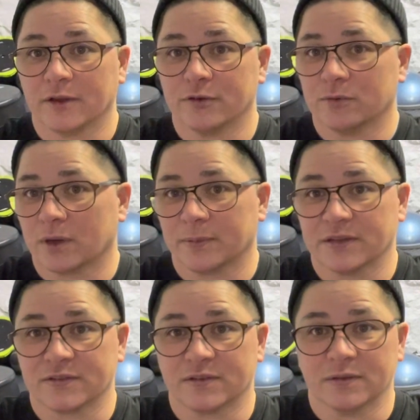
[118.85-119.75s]
they do it up
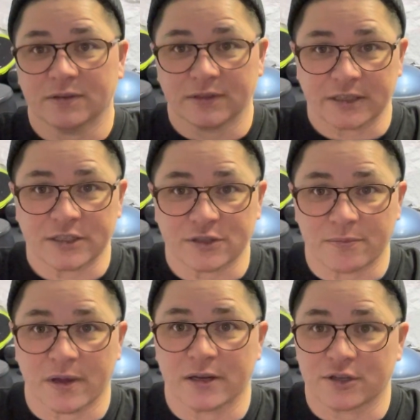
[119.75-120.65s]
against the kitchen
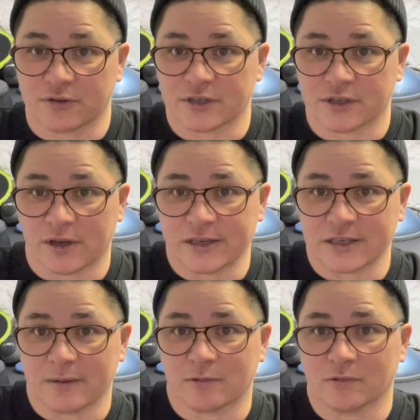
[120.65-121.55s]
bench or the dining
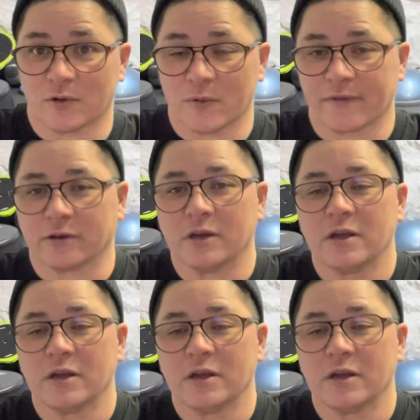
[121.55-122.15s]
table or whatever.